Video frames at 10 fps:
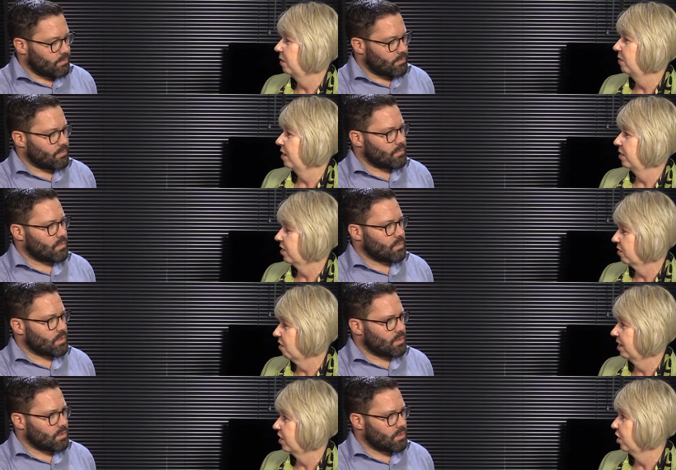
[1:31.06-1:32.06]
Speaker 1: very strong
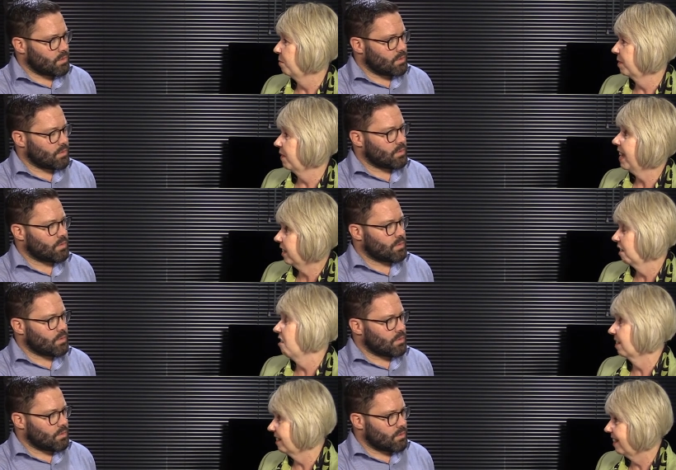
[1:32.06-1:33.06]
in terms of, he's an
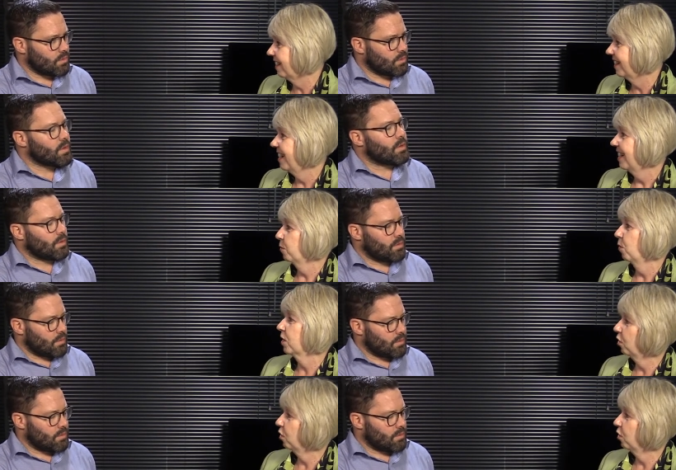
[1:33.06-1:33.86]
architect, he's worked a